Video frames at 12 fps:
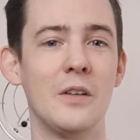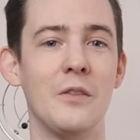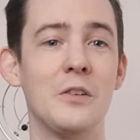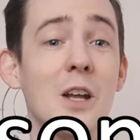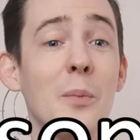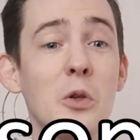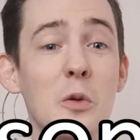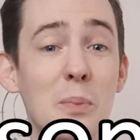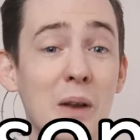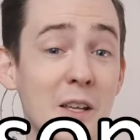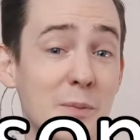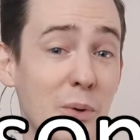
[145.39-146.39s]
the W
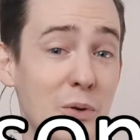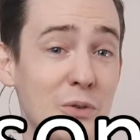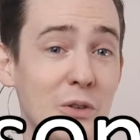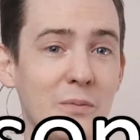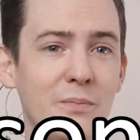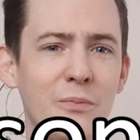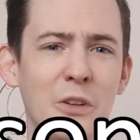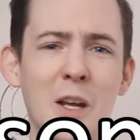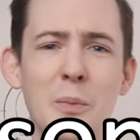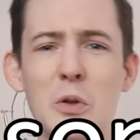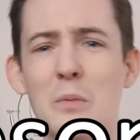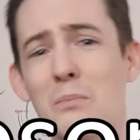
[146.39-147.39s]
plus boson, the
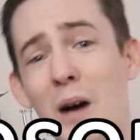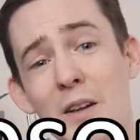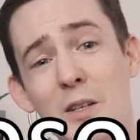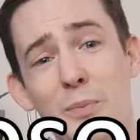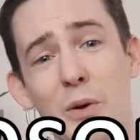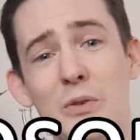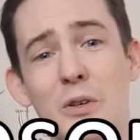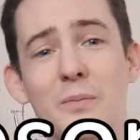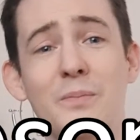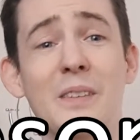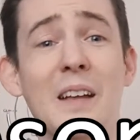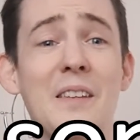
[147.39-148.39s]
W minus
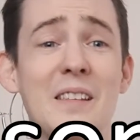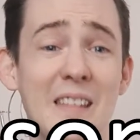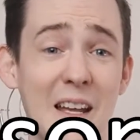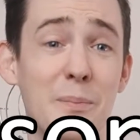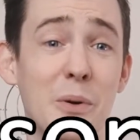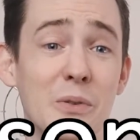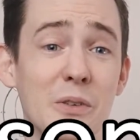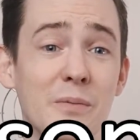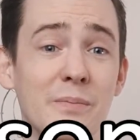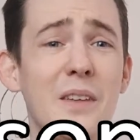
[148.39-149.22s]
boson, and the Z boson.